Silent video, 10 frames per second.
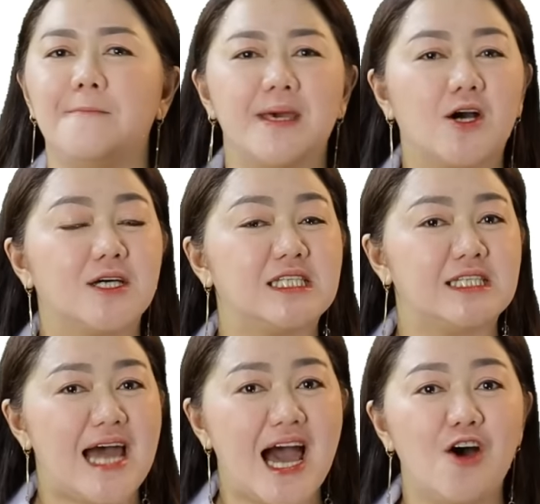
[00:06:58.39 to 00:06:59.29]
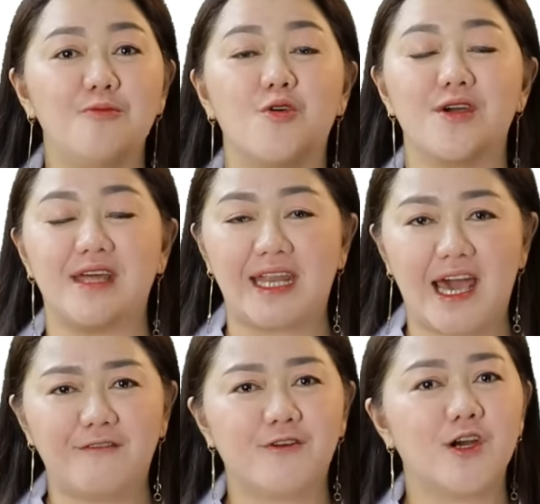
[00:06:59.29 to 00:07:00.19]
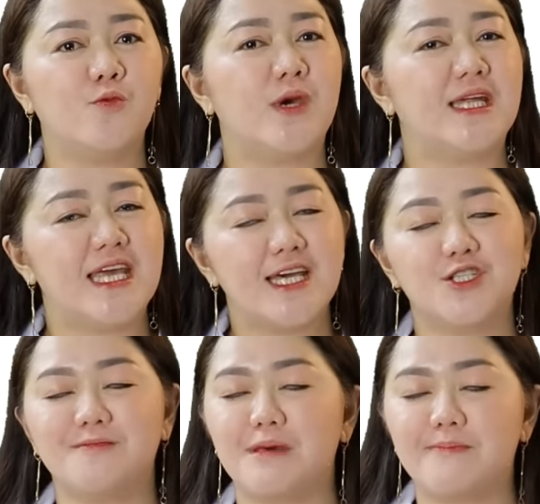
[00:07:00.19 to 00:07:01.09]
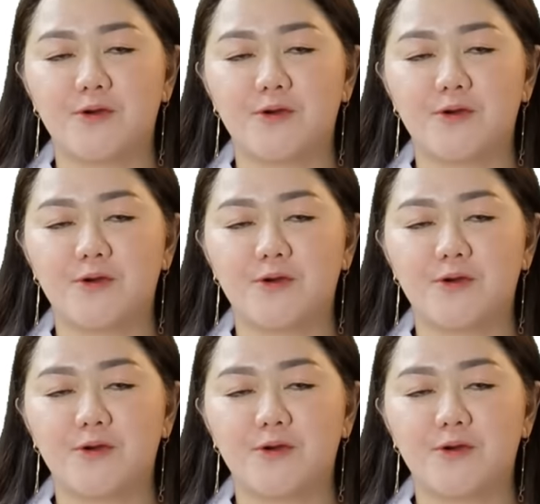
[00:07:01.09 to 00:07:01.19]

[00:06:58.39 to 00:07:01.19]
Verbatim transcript: because now more than ever, we need to be